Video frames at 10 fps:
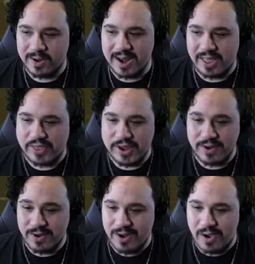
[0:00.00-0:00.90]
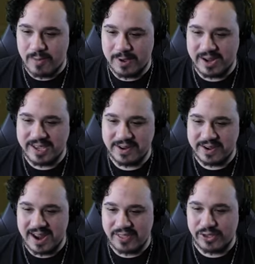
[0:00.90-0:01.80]
nothing, you're nobody, you're
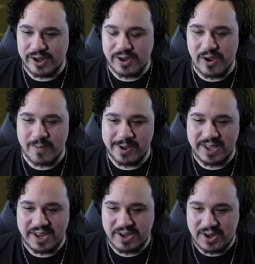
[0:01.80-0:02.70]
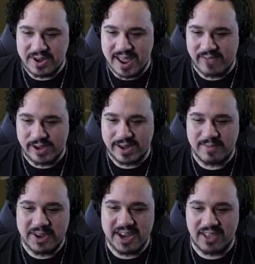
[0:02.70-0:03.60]
nothing to nobody, and you're never gonna
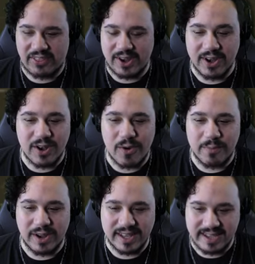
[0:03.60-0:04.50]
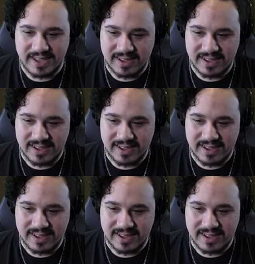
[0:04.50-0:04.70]
be nothing to nobody.